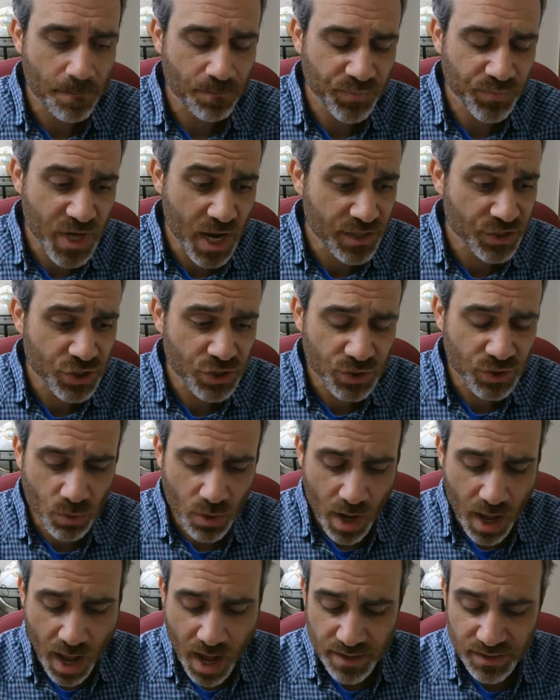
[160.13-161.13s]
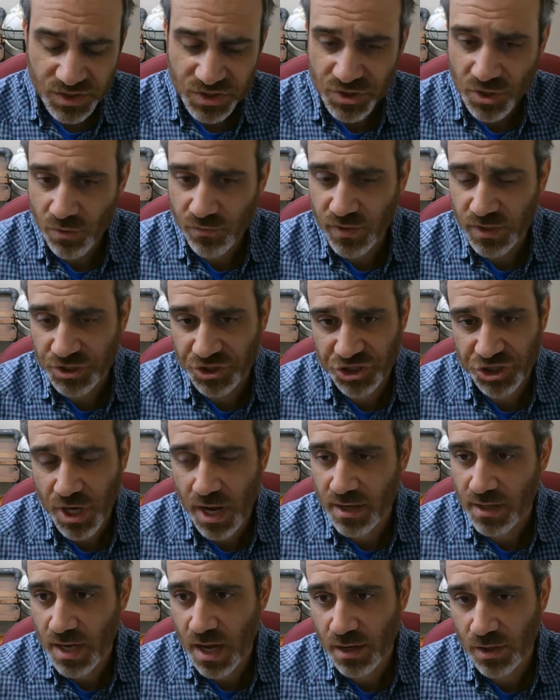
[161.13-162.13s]
Tensions were high. The Soviets
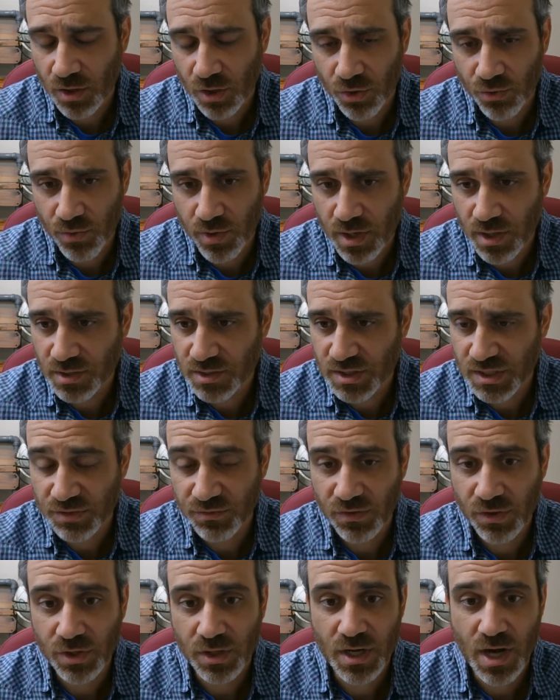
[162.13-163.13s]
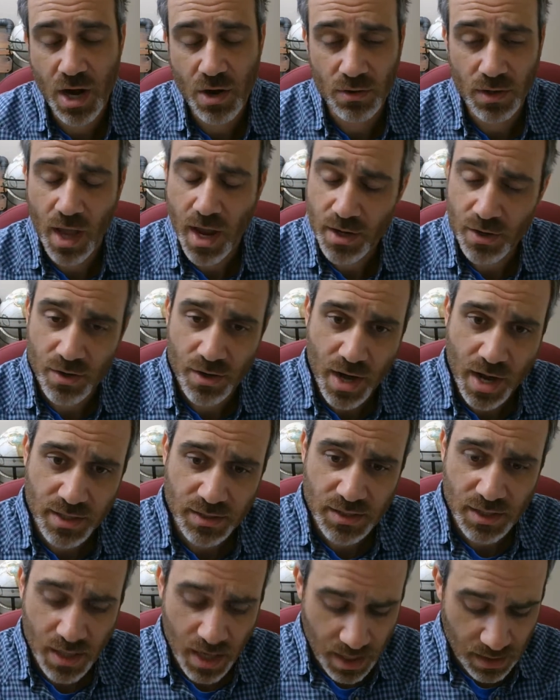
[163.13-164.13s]
shot down a Korean civilian airliner in
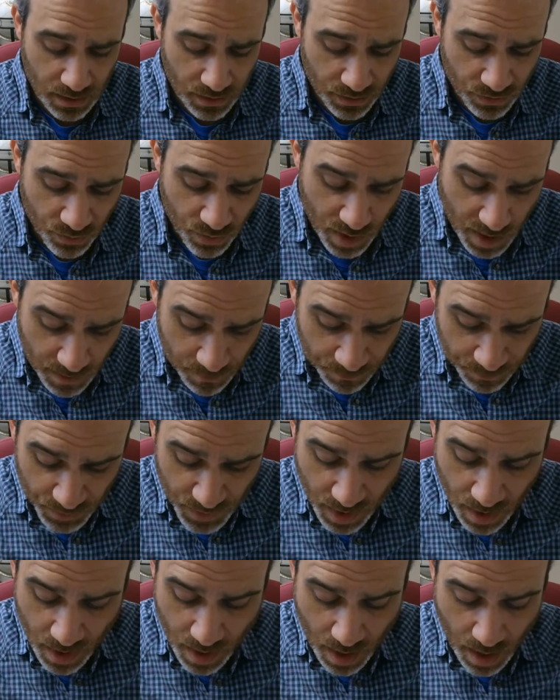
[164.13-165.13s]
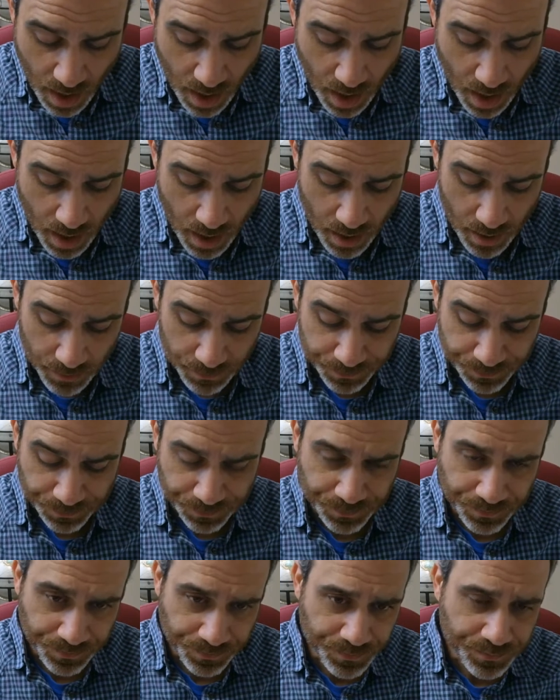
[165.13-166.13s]
1983.
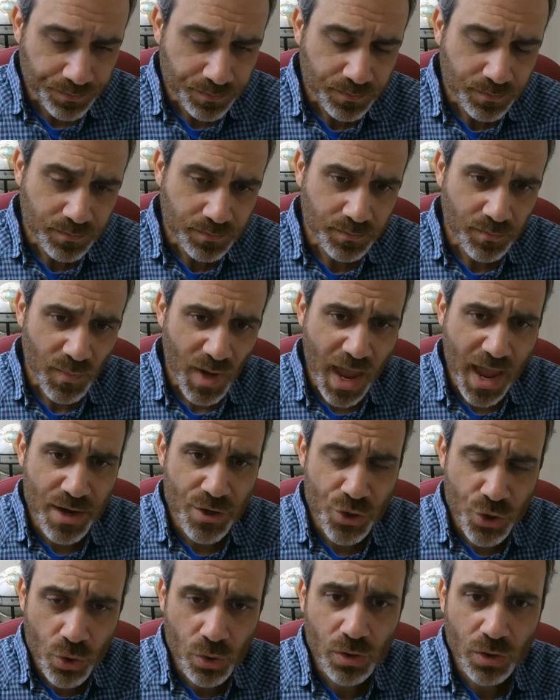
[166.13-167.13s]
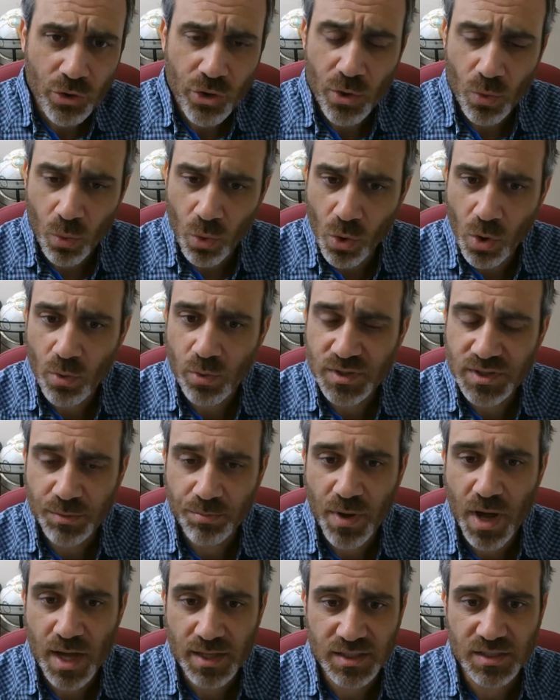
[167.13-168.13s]
And nuclear war was a
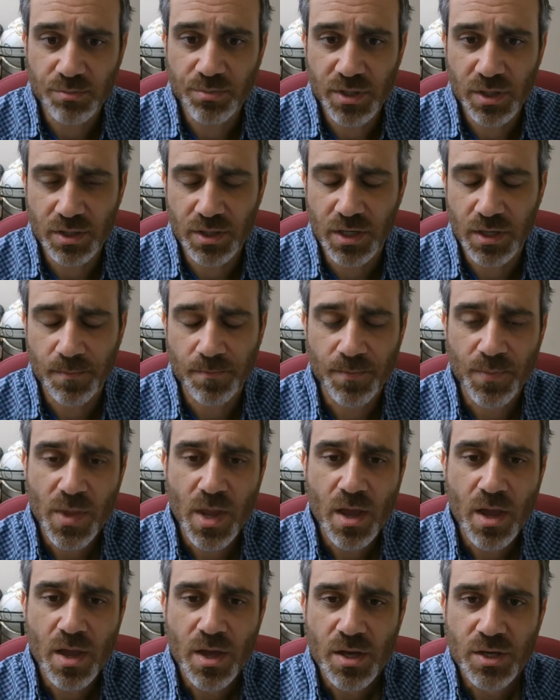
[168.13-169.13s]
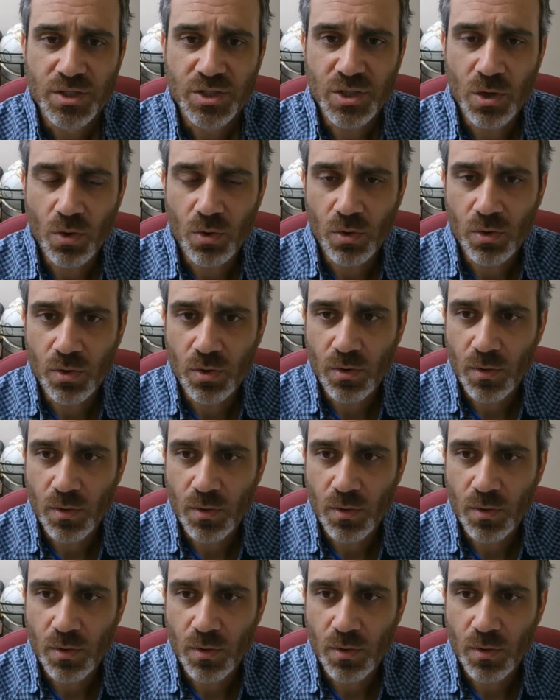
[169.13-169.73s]
possibility. So